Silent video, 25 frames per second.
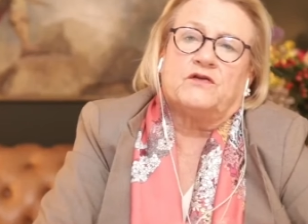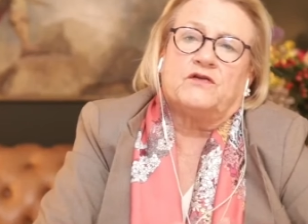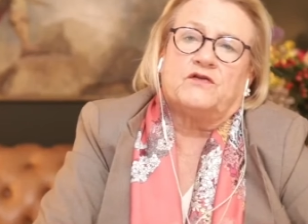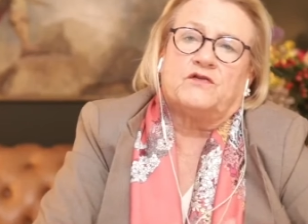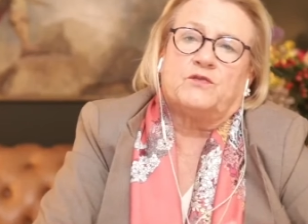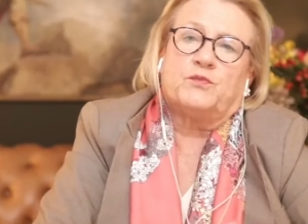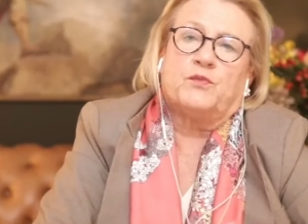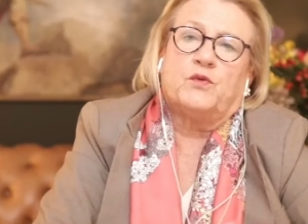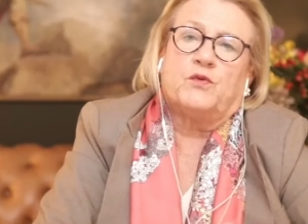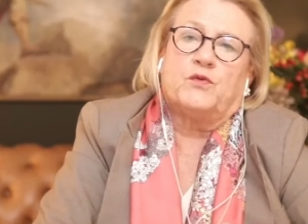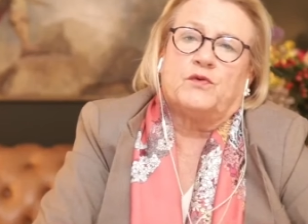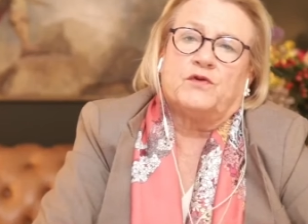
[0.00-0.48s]

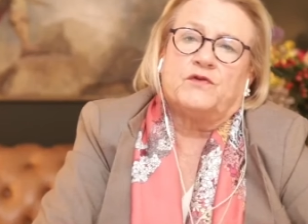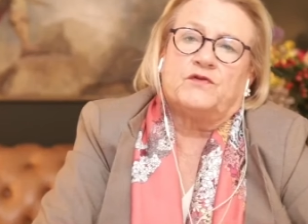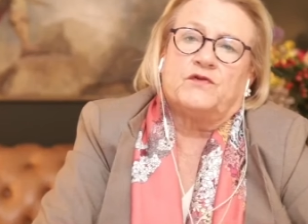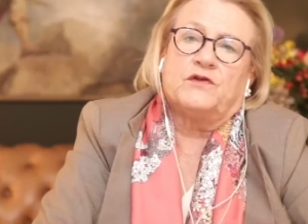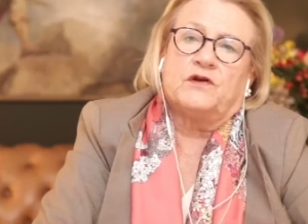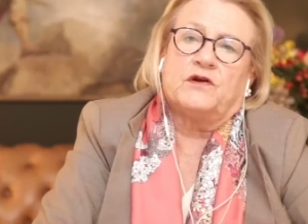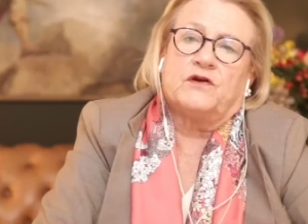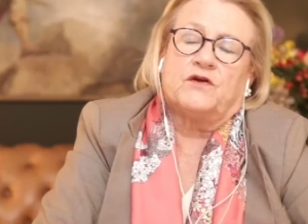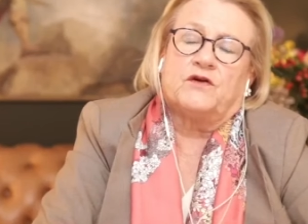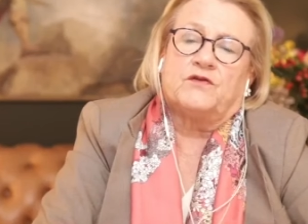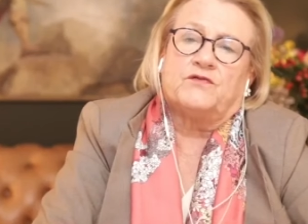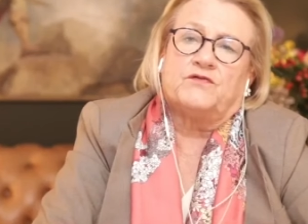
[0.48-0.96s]
it's
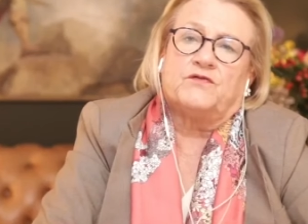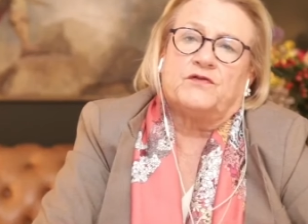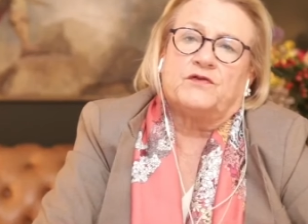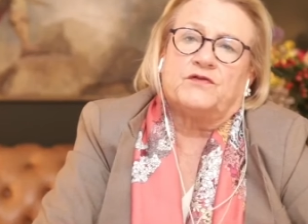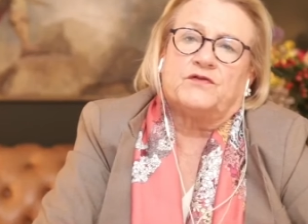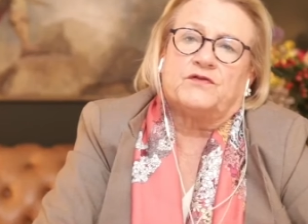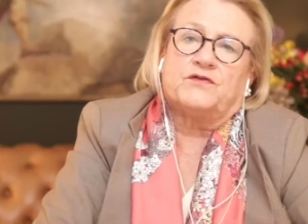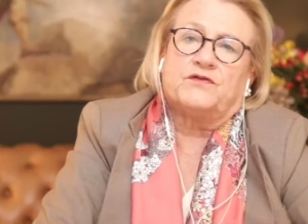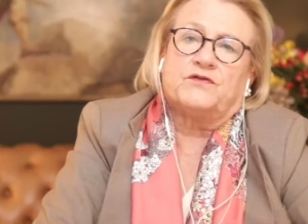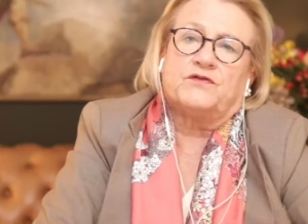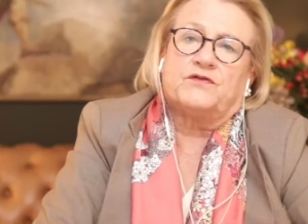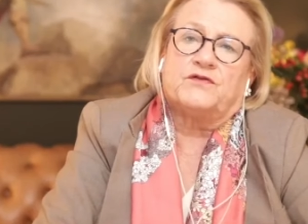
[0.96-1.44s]
poisoning our
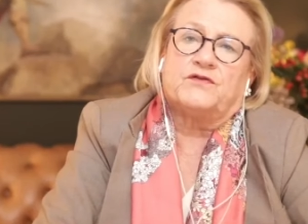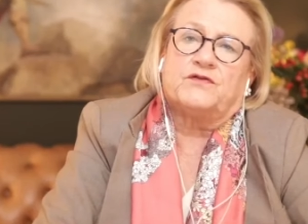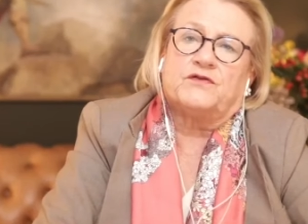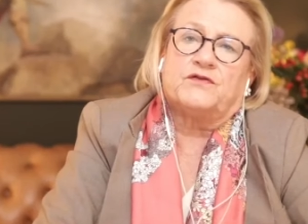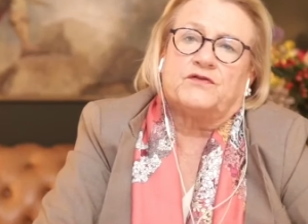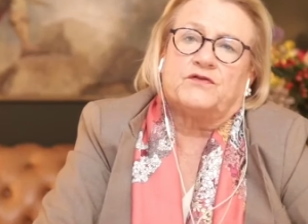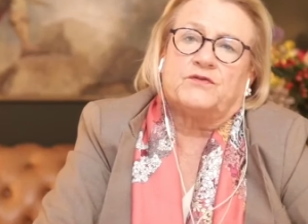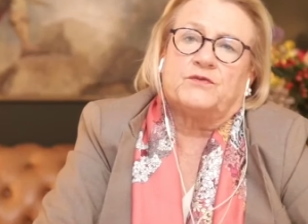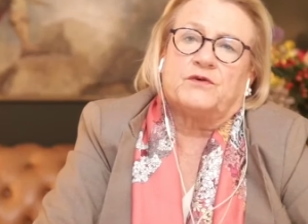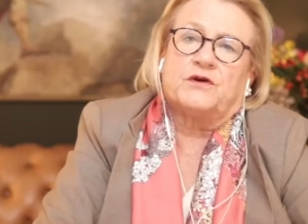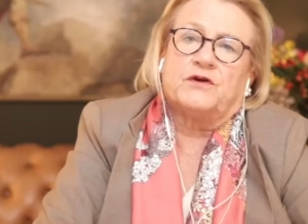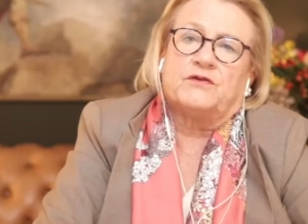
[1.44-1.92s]
fiscal
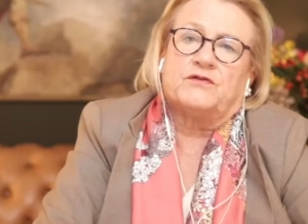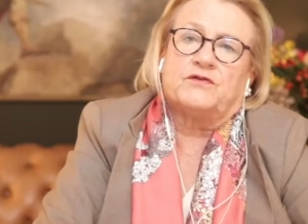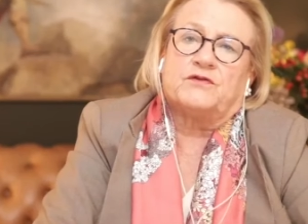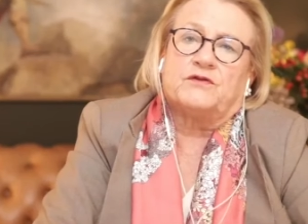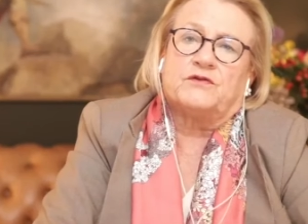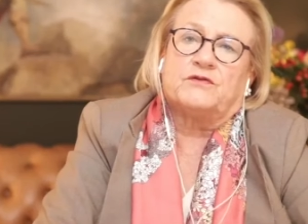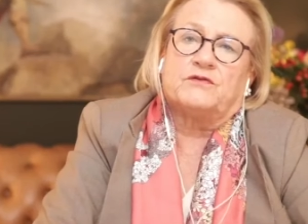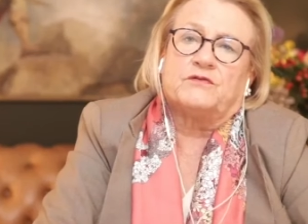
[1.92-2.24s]
situation.